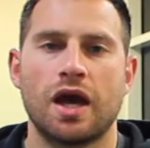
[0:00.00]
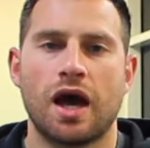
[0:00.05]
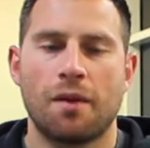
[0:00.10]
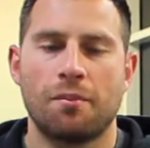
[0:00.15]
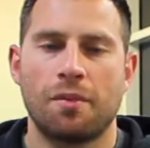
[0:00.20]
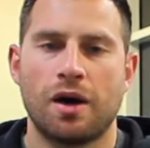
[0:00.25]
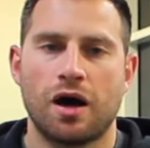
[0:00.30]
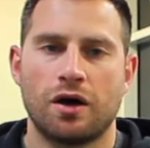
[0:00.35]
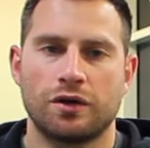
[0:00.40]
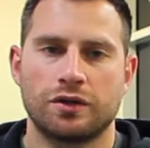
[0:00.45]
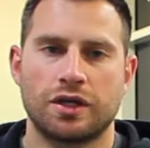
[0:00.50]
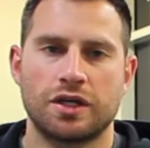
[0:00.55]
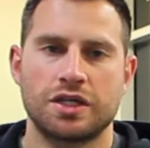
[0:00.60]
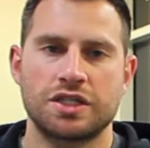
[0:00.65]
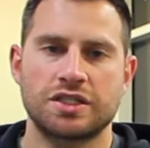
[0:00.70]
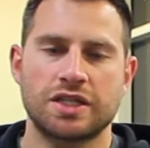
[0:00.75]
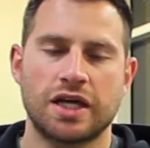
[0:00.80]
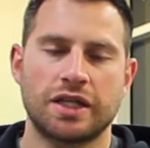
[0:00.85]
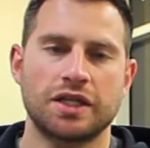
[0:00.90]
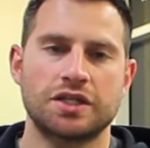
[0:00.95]
about
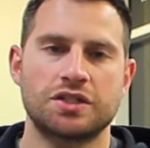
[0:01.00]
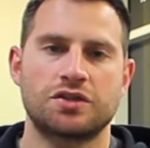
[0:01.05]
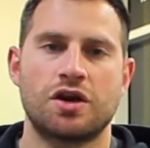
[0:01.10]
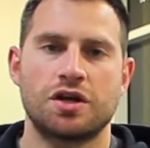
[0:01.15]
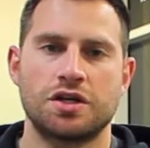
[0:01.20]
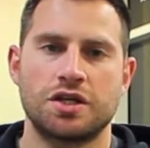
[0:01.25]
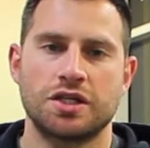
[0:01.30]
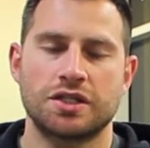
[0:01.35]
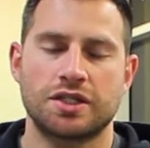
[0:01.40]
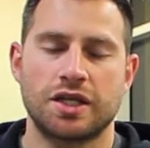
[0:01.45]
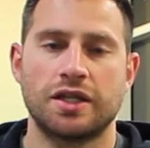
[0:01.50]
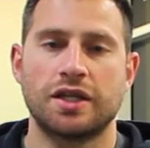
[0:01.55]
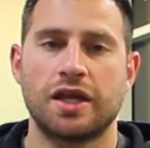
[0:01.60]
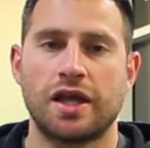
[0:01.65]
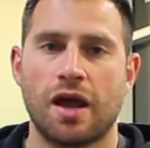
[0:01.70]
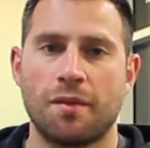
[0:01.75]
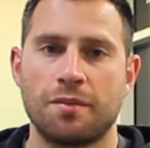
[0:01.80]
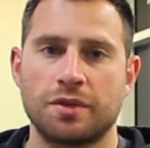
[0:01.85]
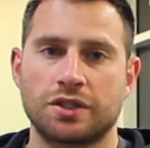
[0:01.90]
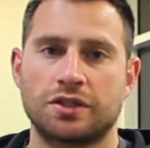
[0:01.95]
static stretches and
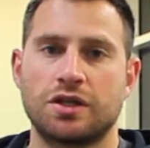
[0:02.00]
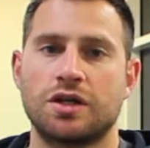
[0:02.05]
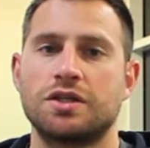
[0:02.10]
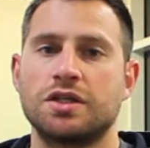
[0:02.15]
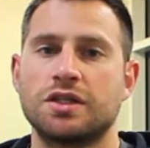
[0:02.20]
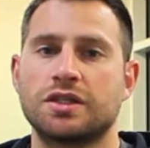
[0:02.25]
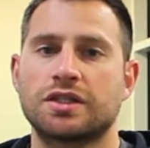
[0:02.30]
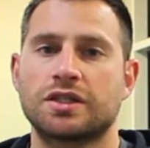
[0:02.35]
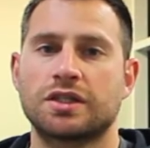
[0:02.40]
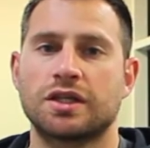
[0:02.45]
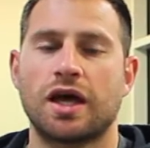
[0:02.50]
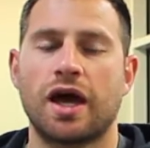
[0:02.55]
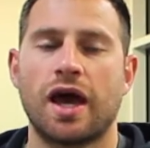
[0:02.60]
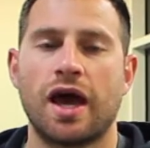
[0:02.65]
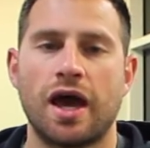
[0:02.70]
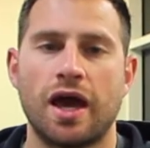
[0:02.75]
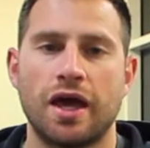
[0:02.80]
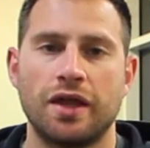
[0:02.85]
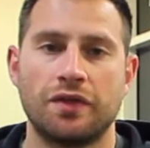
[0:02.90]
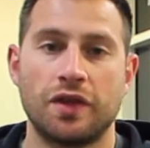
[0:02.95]
dynamic stretches
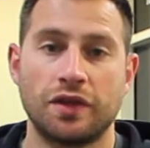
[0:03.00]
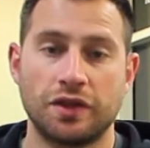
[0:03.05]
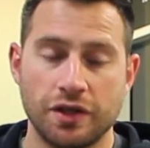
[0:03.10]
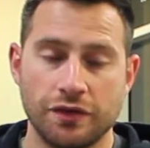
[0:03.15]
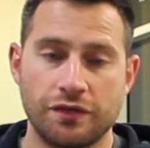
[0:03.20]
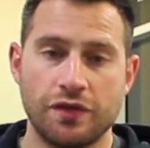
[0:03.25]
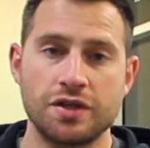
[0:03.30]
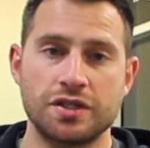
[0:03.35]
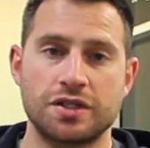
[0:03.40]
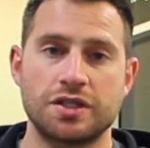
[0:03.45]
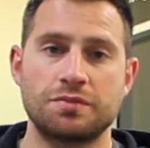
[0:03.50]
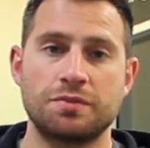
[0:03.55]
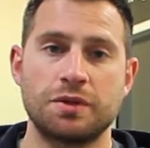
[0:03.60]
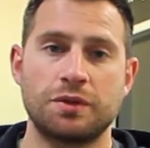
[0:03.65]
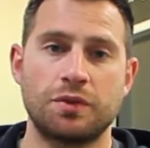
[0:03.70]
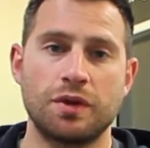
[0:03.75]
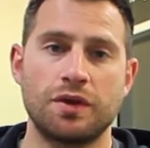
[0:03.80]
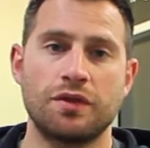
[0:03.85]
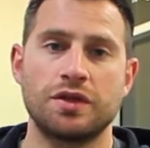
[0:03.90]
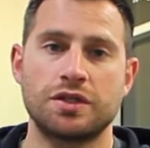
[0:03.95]
and the differences
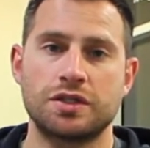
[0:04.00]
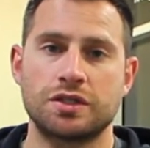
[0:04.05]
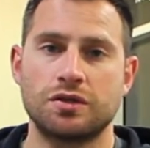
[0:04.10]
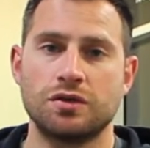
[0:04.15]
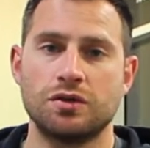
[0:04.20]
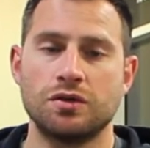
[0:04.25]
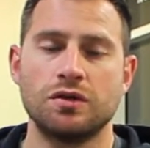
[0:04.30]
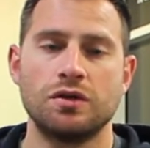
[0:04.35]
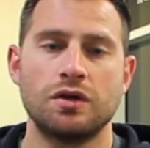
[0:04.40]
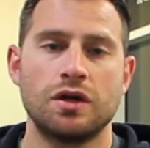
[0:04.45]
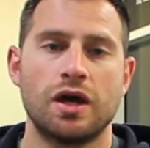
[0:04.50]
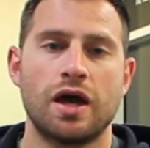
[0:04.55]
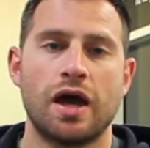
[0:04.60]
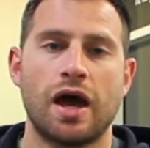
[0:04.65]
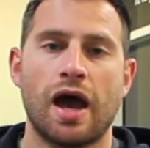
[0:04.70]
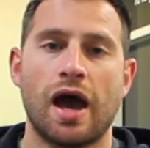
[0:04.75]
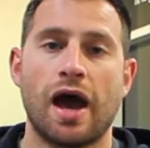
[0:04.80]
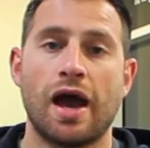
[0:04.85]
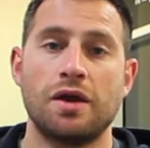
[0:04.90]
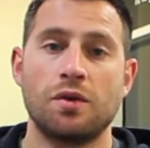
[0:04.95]
between these two
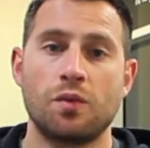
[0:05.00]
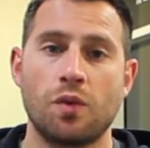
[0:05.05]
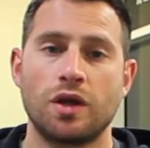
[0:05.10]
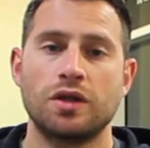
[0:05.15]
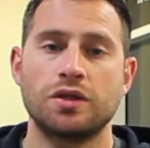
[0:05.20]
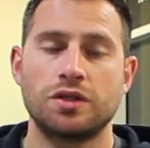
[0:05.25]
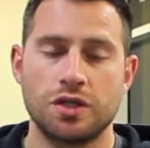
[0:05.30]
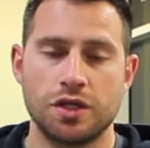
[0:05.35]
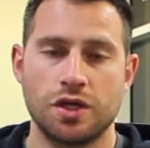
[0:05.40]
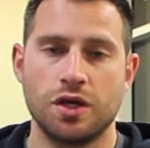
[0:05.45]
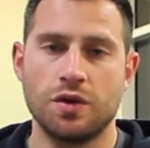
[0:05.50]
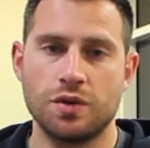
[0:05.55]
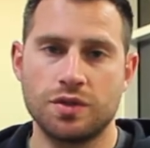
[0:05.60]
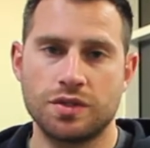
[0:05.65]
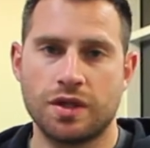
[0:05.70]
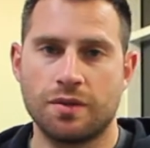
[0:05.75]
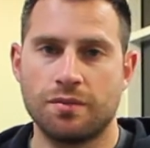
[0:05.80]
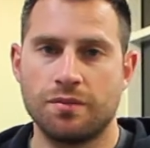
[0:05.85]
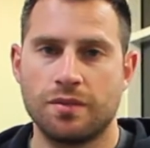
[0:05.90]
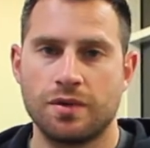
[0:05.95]
and when to
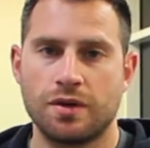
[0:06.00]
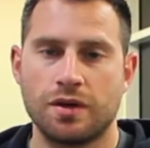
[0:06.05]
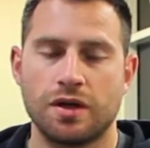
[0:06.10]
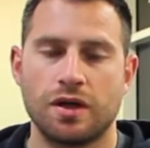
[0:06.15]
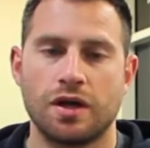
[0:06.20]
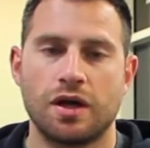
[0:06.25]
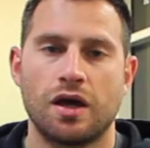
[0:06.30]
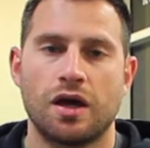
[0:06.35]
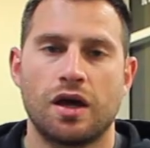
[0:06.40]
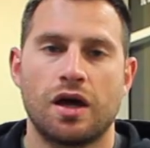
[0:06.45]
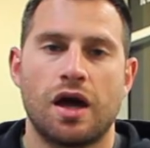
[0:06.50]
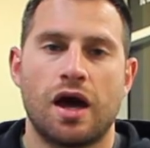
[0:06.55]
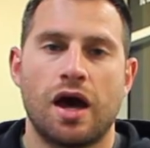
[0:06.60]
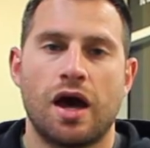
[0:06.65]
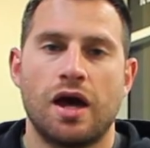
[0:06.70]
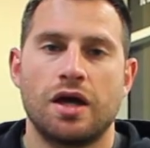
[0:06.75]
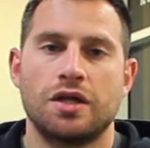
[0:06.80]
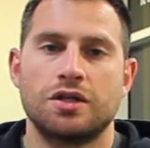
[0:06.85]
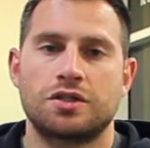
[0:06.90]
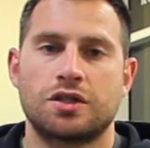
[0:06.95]
use them.
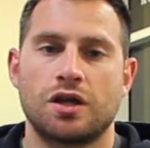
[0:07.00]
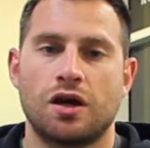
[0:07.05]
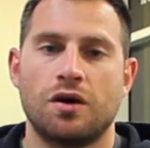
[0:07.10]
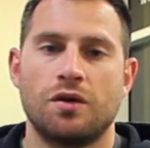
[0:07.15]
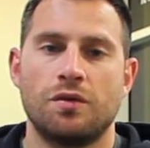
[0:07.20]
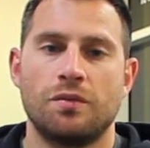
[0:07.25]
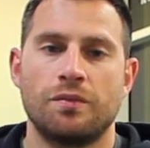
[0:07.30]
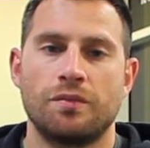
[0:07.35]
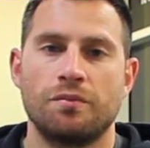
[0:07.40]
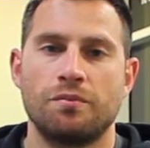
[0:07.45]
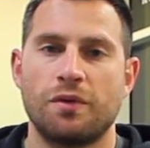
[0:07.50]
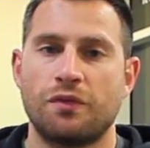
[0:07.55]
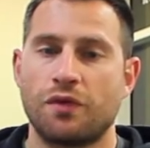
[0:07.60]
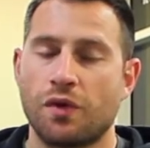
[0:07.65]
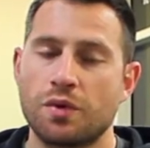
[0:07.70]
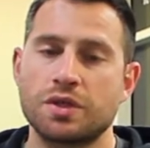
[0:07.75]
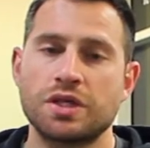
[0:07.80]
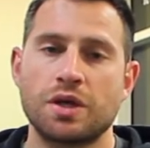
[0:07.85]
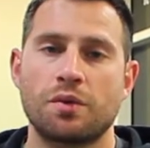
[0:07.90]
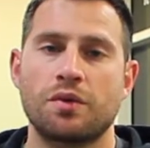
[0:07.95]
So
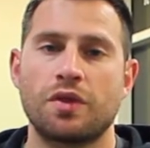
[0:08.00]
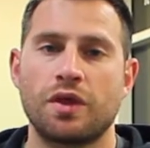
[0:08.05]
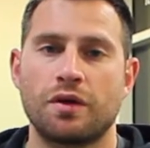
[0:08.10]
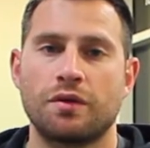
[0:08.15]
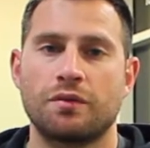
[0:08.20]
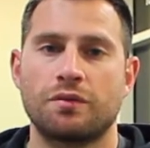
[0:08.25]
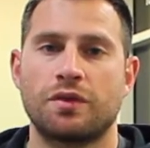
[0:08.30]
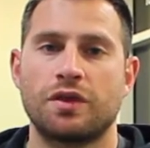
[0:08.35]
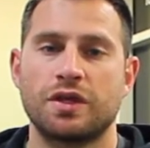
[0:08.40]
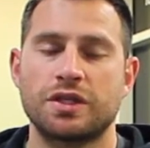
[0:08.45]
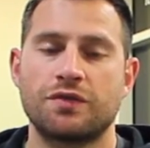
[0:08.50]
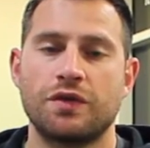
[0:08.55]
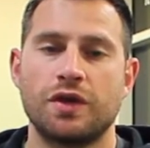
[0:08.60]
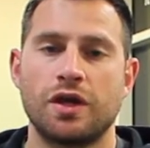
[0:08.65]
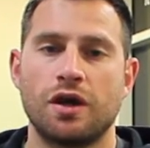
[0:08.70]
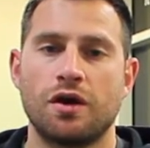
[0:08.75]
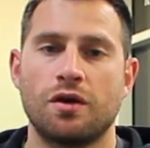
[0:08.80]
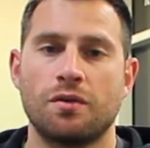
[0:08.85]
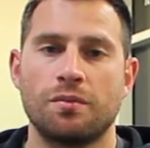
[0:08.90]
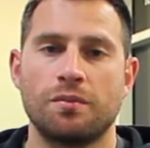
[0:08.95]
before we start with this
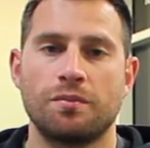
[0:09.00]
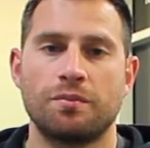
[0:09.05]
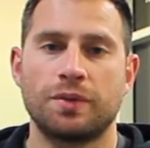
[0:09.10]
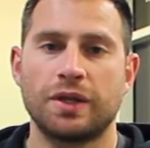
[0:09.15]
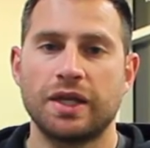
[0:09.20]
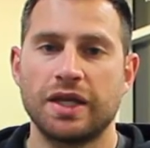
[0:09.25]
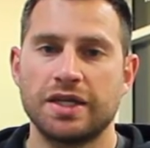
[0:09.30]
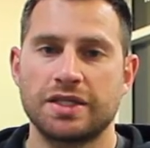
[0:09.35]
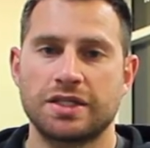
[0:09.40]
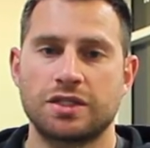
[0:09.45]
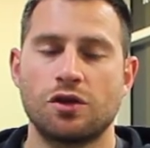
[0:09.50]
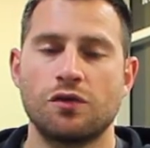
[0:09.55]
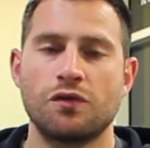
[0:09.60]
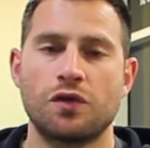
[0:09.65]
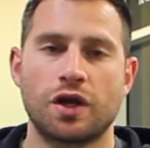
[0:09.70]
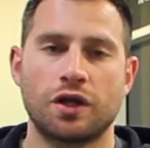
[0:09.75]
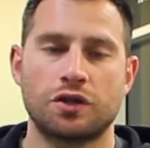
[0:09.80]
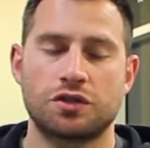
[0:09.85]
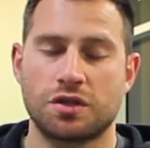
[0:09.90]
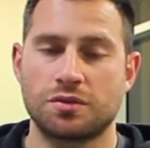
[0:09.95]
video, please don't
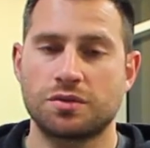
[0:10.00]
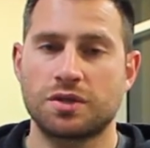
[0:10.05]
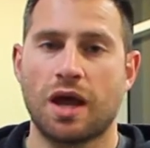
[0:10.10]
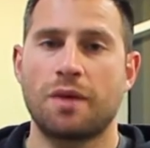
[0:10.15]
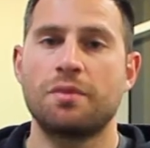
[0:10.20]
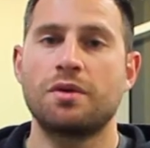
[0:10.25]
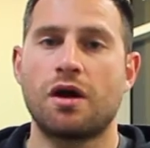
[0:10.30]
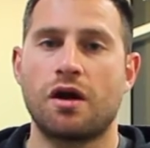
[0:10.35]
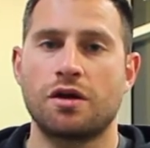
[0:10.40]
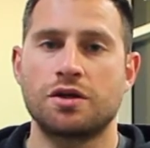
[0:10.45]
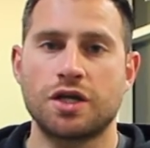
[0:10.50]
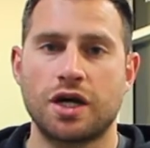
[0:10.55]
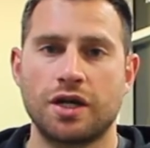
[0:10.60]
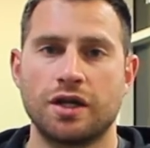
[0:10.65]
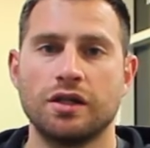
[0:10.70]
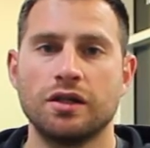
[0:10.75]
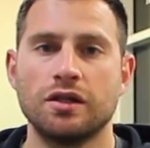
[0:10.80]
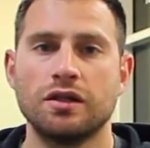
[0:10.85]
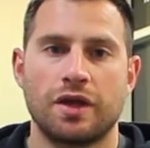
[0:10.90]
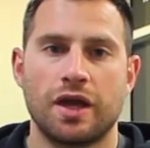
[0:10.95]
forget to subscribe to our
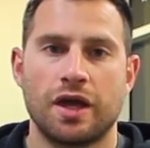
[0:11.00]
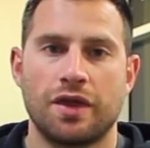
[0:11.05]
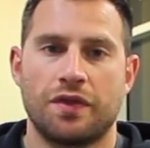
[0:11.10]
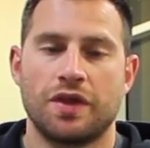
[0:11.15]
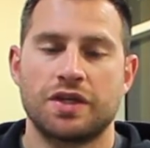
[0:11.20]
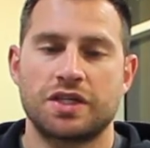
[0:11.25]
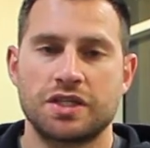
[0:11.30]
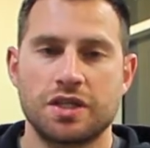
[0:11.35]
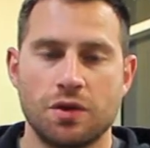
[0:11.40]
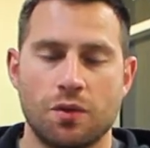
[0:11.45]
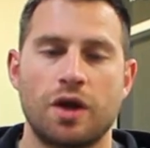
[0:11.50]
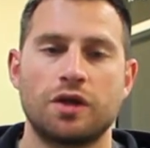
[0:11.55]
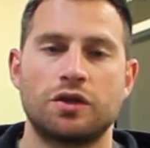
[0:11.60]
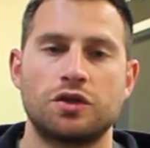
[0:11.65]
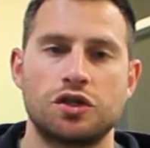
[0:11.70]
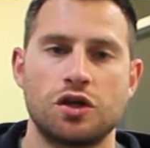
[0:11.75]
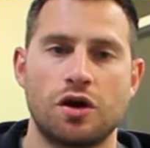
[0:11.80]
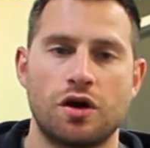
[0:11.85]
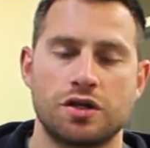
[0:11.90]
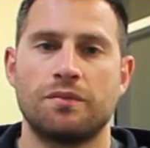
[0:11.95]
channel. This is the way
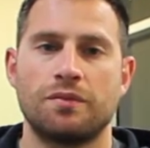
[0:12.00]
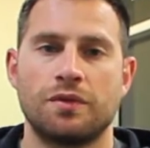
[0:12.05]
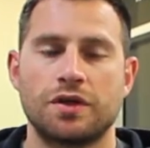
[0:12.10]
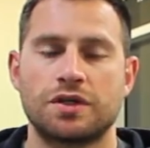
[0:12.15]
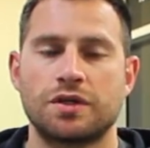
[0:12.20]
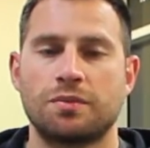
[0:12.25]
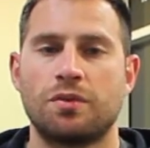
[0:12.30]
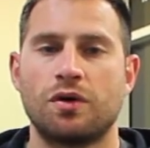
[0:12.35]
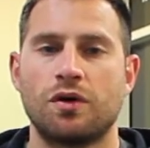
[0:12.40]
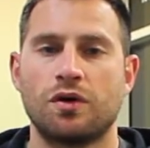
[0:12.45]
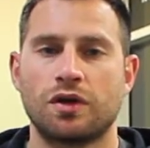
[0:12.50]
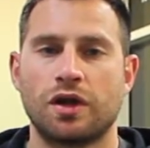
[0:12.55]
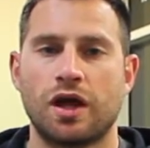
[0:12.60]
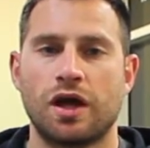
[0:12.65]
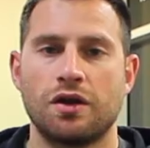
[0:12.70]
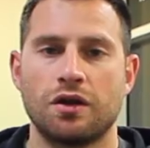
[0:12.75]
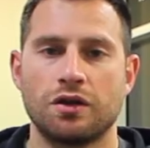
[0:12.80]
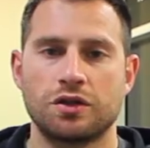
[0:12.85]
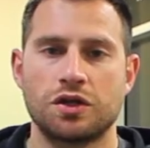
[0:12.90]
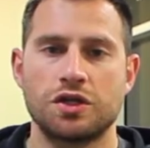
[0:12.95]
to show us the support
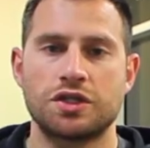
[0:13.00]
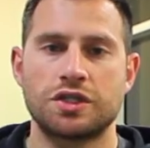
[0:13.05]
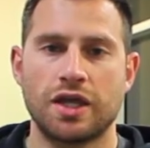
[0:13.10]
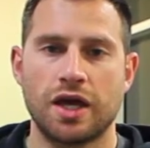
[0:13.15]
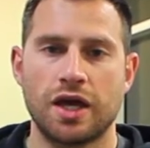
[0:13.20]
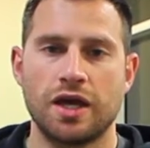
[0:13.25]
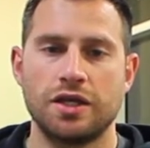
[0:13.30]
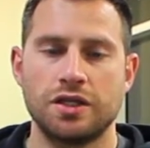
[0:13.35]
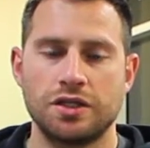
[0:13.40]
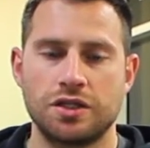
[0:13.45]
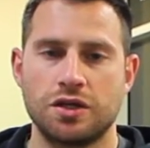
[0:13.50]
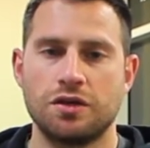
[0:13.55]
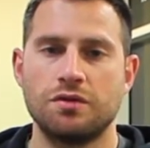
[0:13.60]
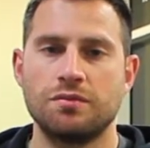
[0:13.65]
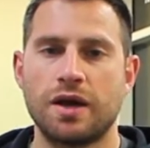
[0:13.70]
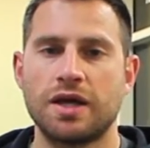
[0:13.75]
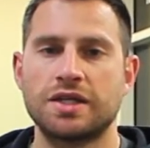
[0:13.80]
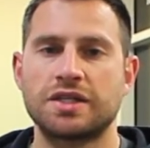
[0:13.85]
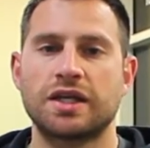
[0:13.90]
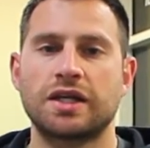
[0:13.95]
and also you stay in
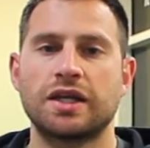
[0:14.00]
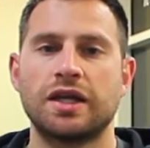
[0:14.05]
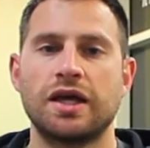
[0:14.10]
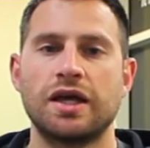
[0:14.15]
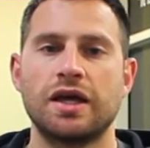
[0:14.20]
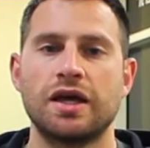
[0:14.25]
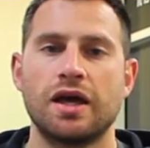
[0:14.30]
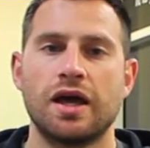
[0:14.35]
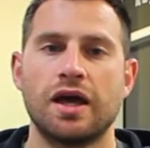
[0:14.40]
tune basically